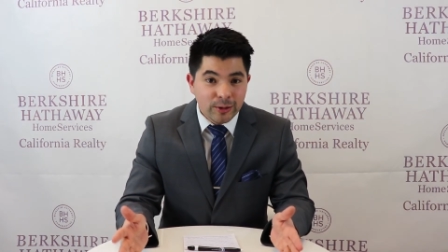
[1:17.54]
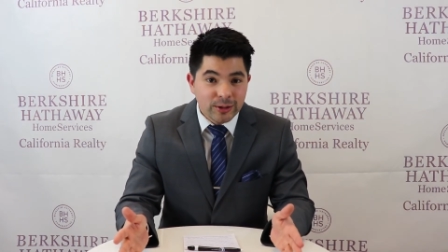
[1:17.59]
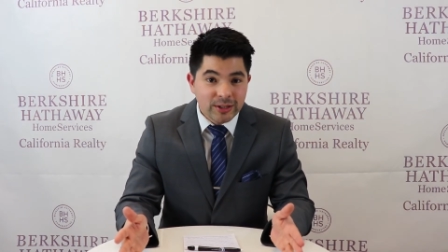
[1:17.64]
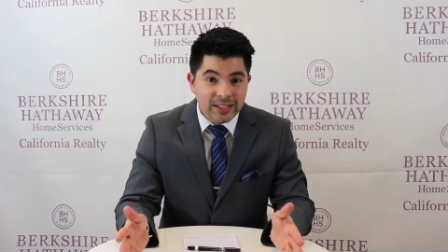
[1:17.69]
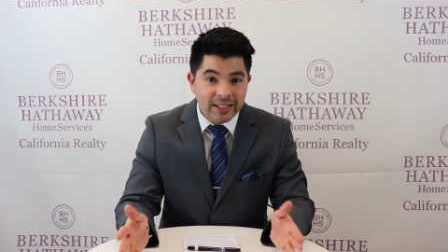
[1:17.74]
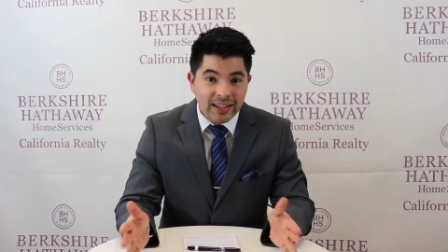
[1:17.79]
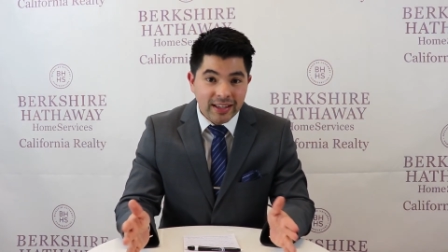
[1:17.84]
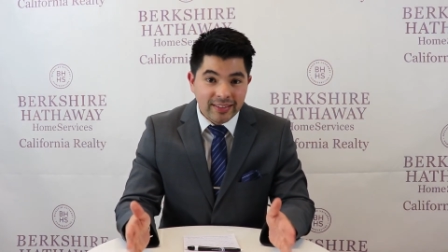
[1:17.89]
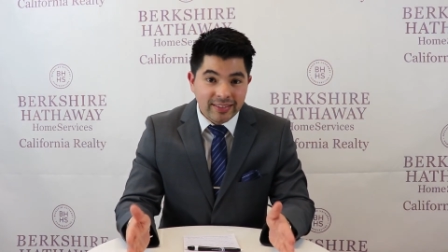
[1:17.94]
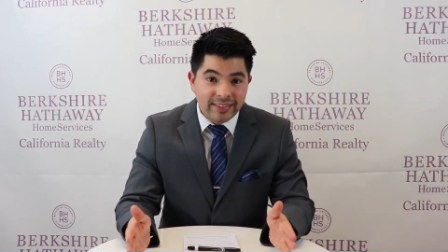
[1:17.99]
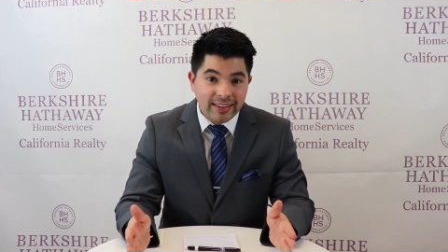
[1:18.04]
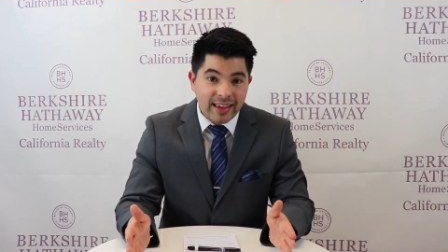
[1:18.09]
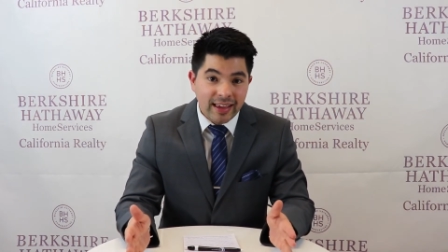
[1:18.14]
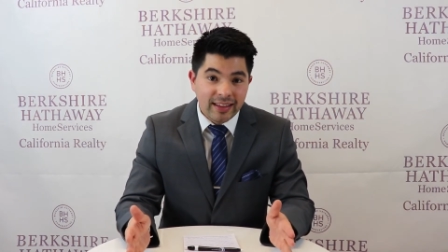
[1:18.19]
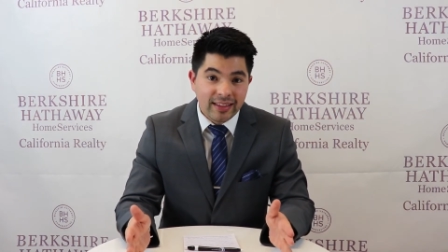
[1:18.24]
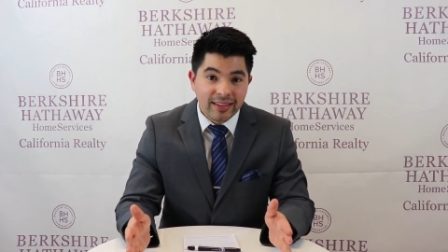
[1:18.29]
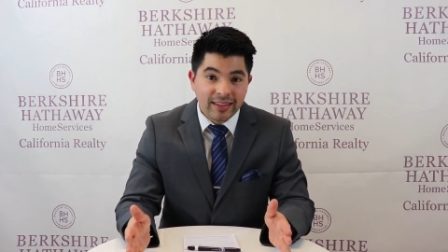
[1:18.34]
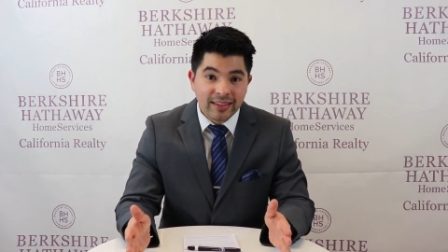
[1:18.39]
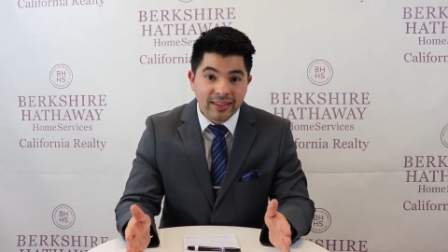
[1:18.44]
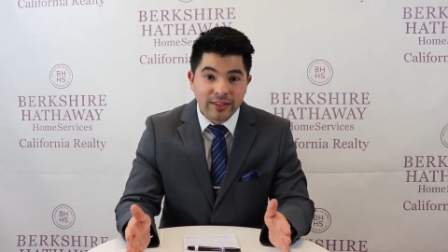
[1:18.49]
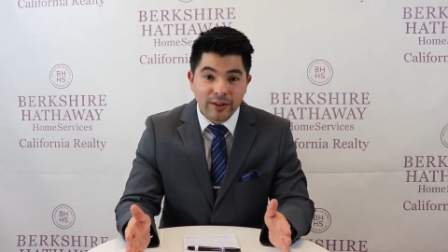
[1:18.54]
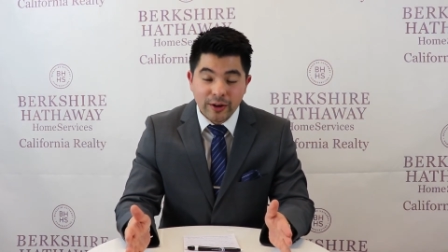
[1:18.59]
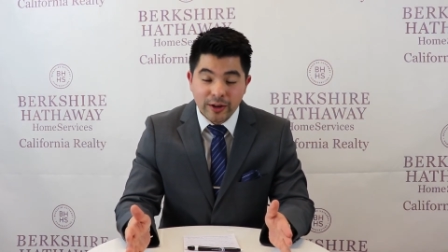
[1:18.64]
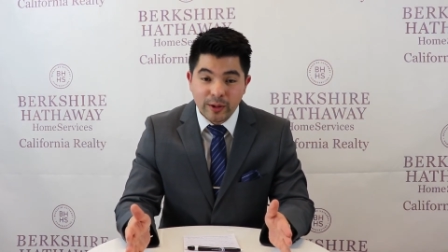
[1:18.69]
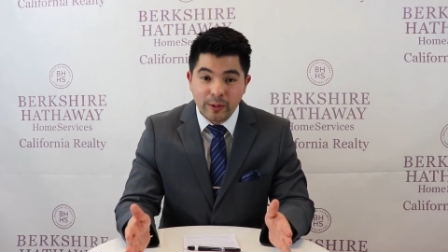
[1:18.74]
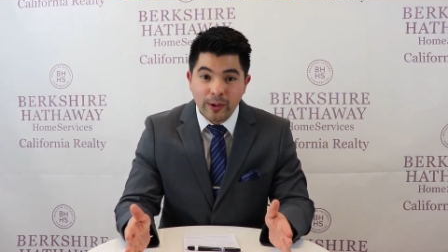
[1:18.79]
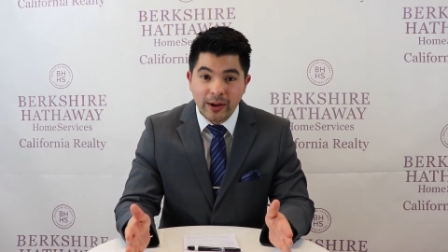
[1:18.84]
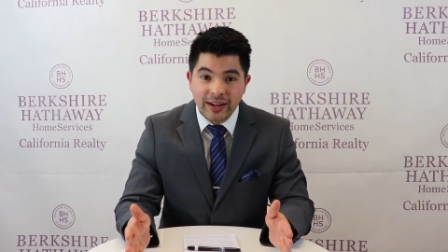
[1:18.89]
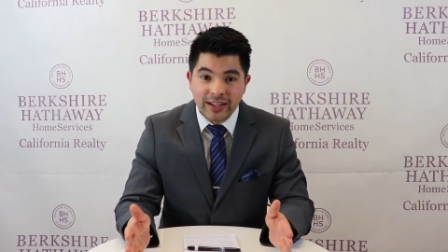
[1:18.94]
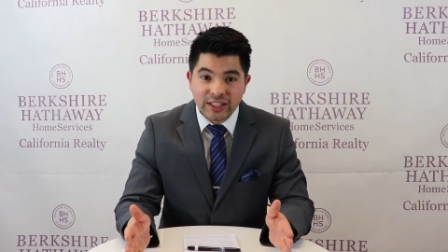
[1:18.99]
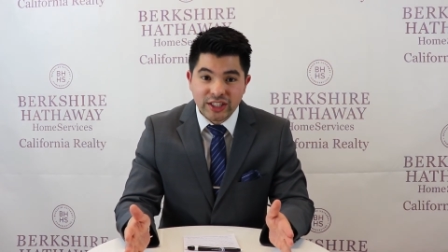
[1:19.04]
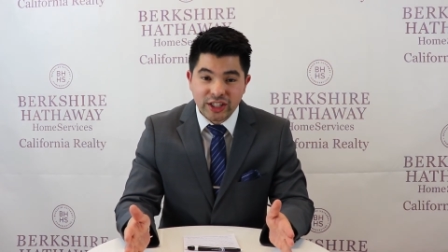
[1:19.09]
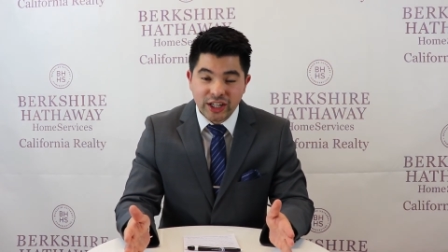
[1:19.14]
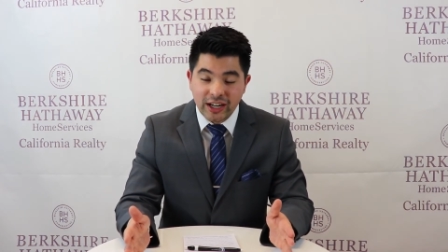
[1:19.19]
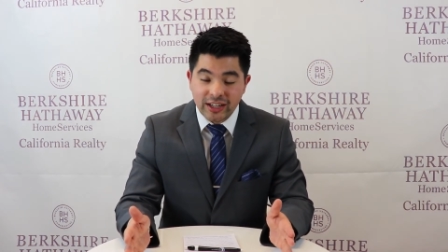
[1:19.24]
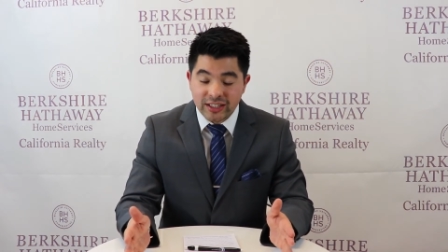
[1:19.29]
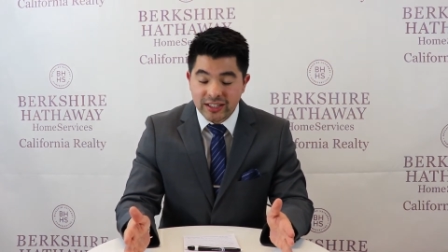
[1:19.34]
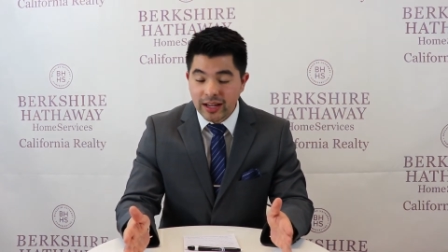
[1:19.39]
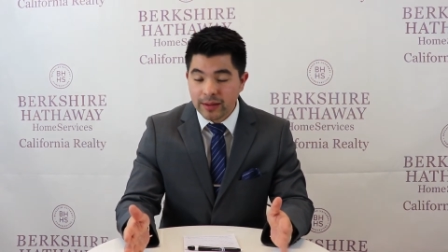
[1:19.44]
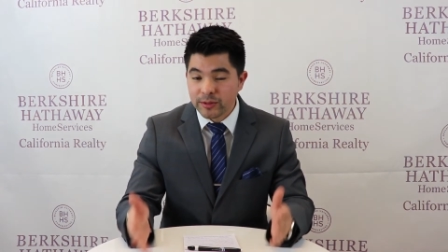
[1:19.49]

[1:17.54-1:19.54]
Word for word: using a ten thirty-one exchange.